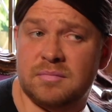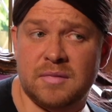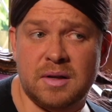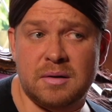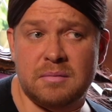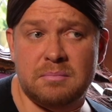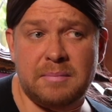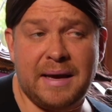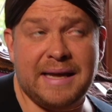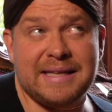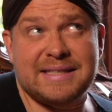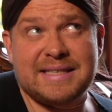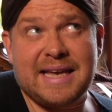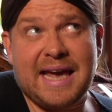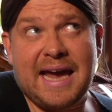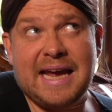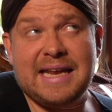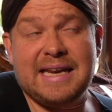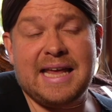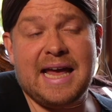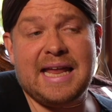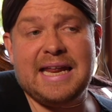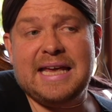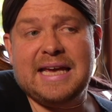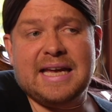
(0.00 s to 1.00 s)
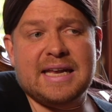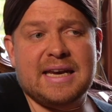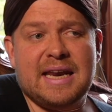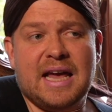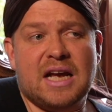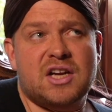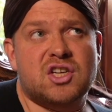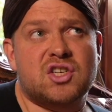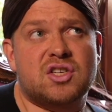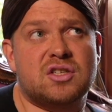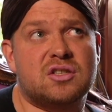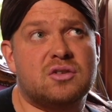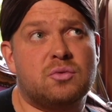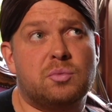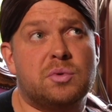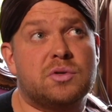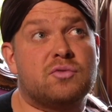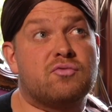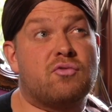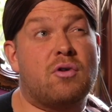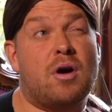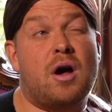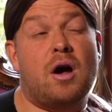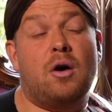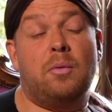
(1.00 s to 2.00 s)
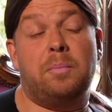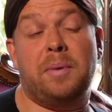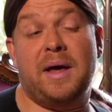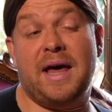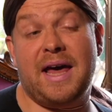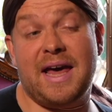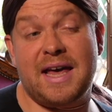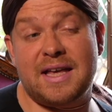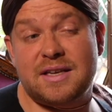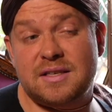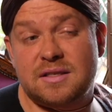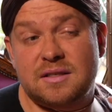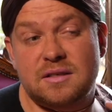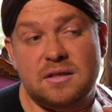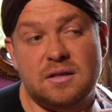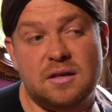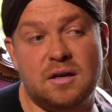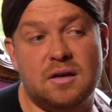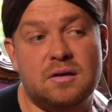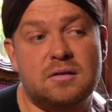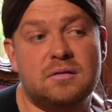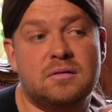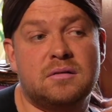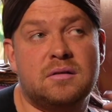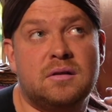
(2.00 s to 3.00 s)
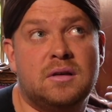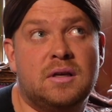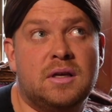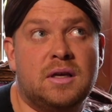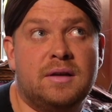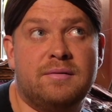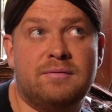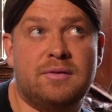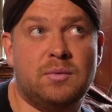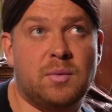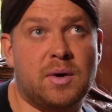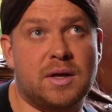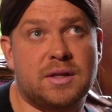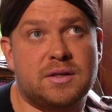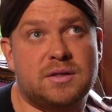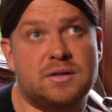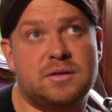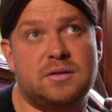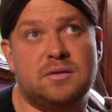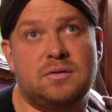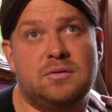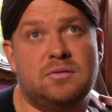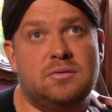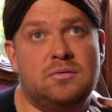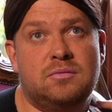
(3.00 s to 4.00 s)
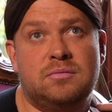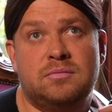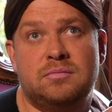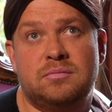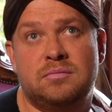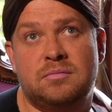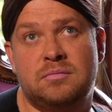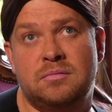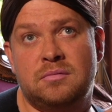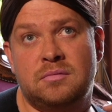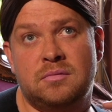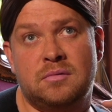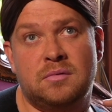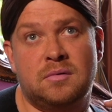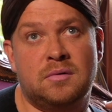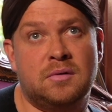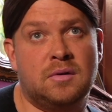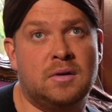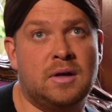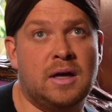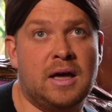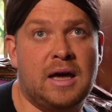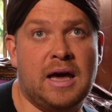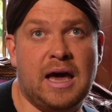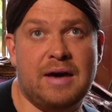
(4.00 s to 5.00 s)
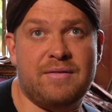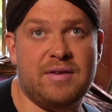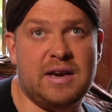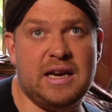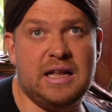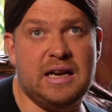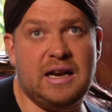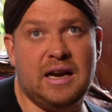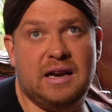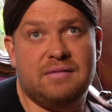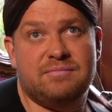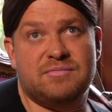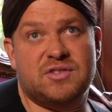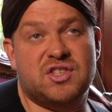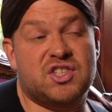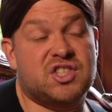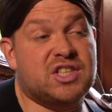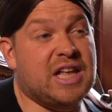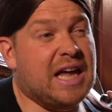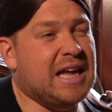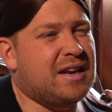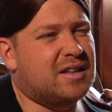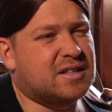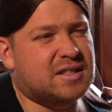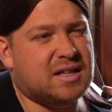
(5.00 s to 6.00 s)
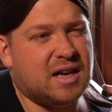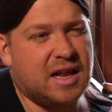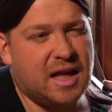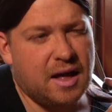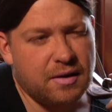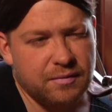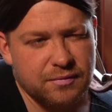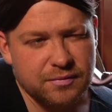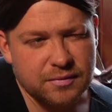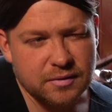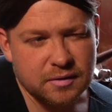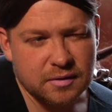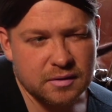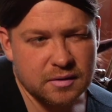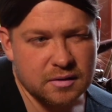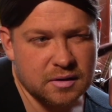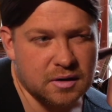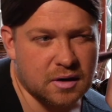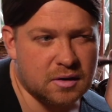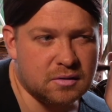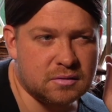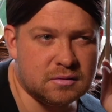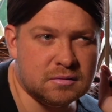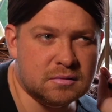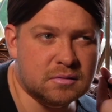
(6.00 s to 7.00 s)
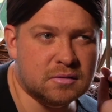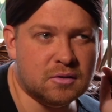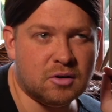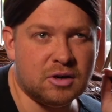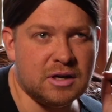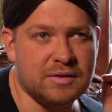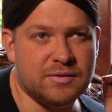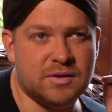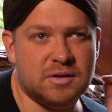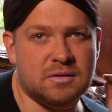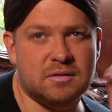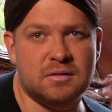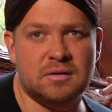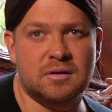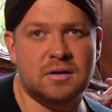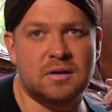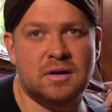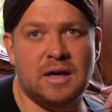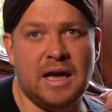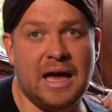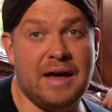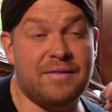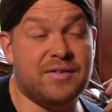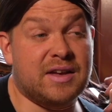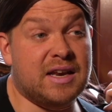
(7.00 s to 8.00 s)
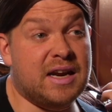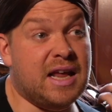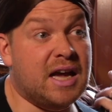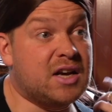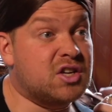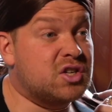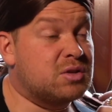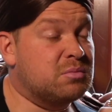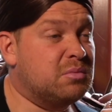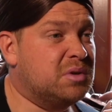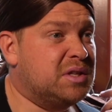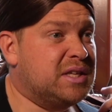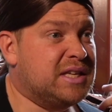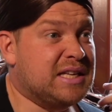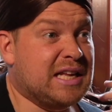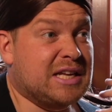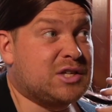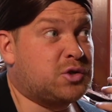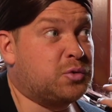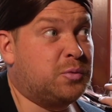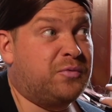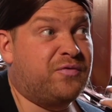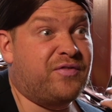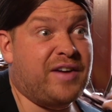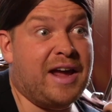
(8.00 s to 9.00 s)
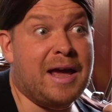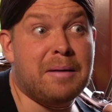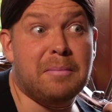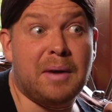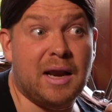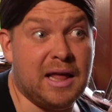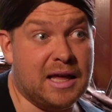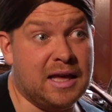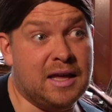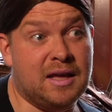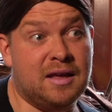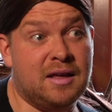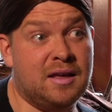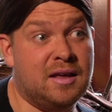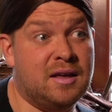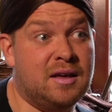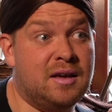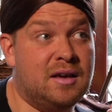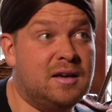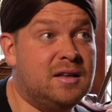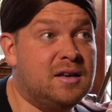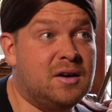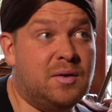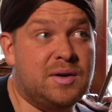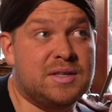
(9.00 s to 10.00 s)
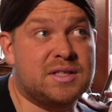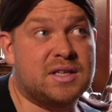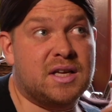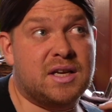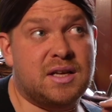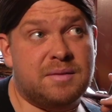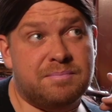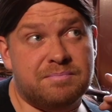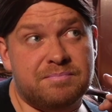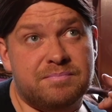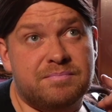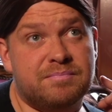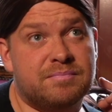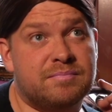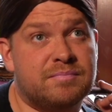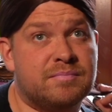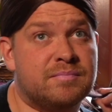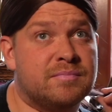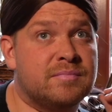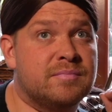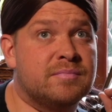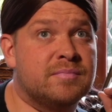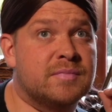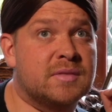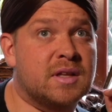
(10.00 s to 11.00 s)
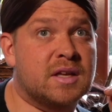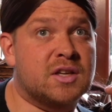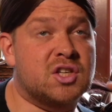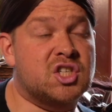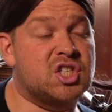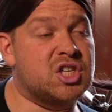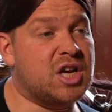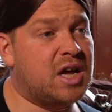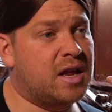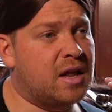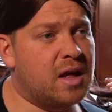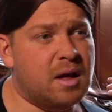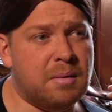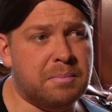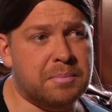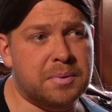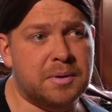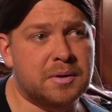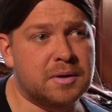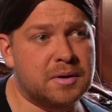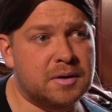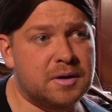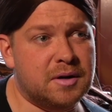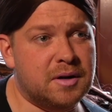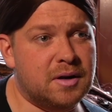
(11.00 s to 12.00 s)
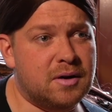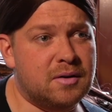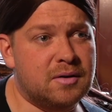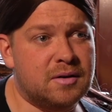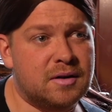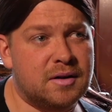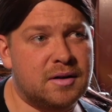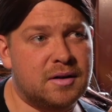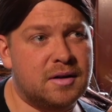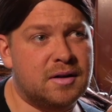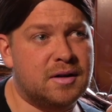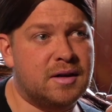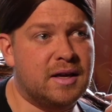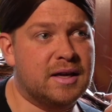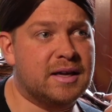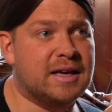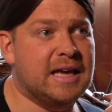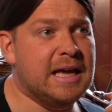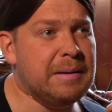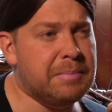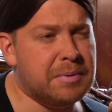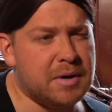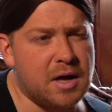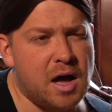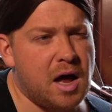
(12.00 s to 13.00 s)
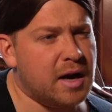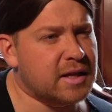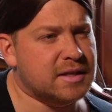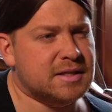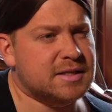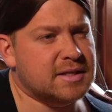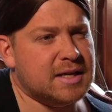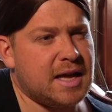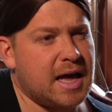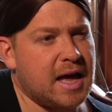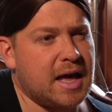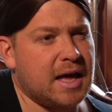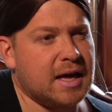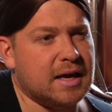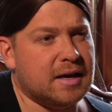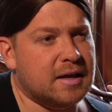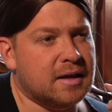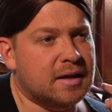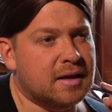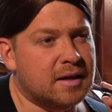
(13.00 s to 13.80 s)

maintain any connection to his royal past, if he wants to have any status left, or even have connection with his actual family, he's got to shut up, and keep it all inside.